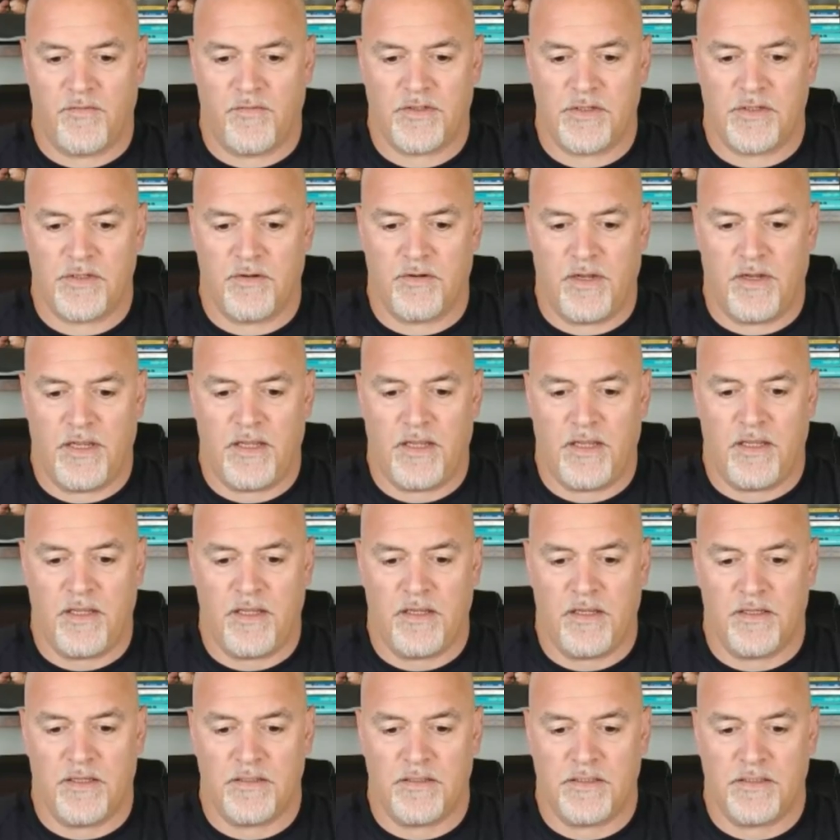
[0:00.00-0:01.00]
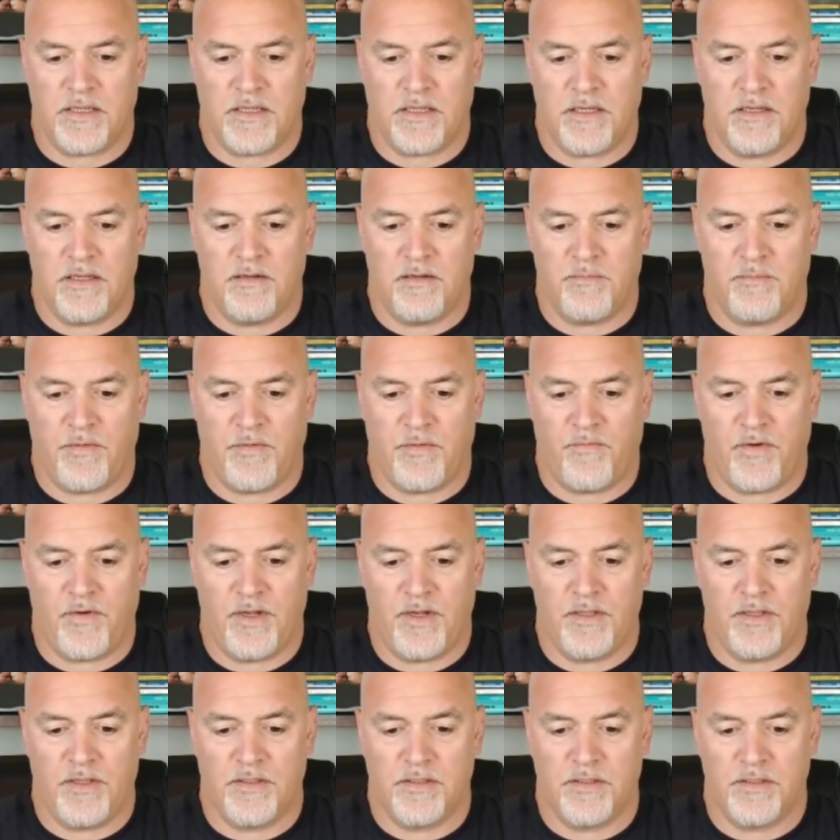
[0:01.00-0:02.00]
So hang tight, my
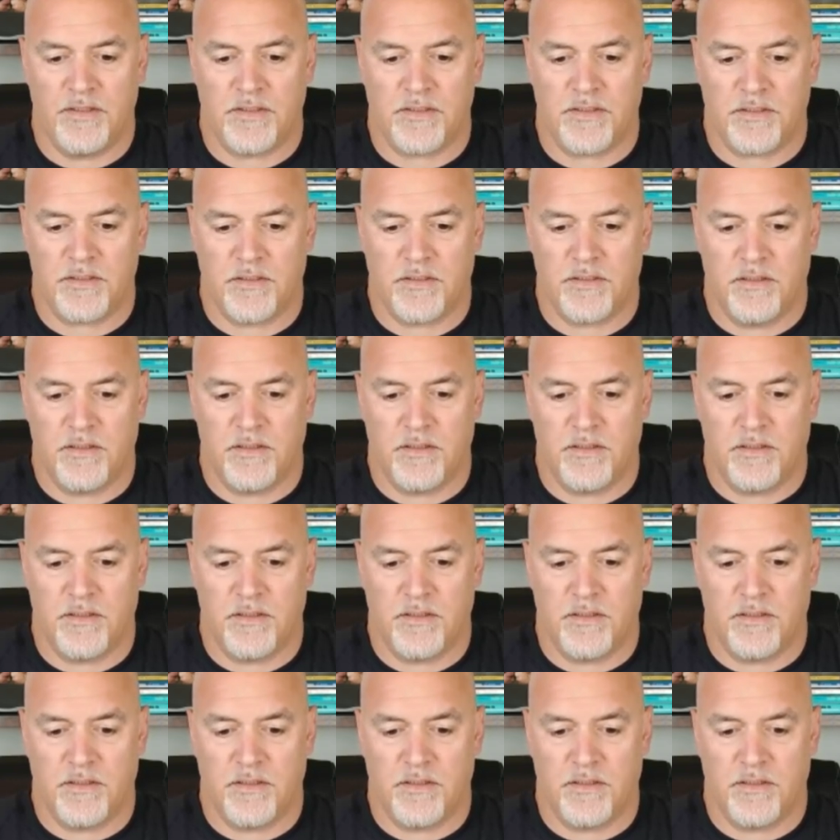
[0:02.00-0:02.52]
friends.